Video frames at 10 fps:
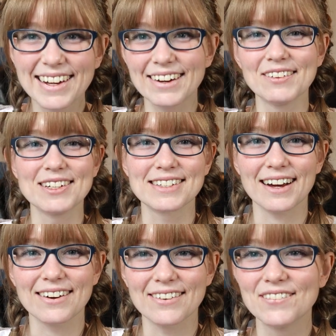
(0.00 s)
Kevin just
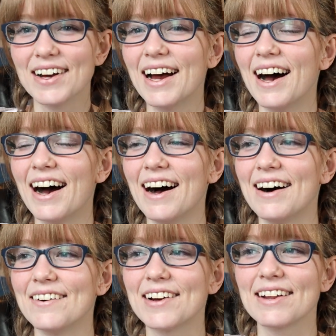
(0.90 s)
got home.
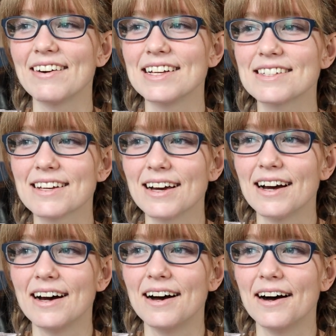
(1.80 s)
Anyways,
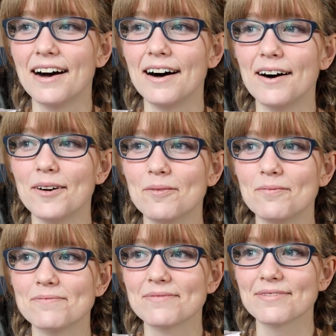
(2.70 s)

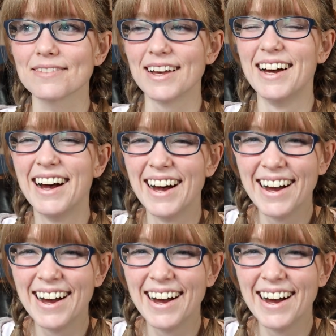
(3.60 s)
the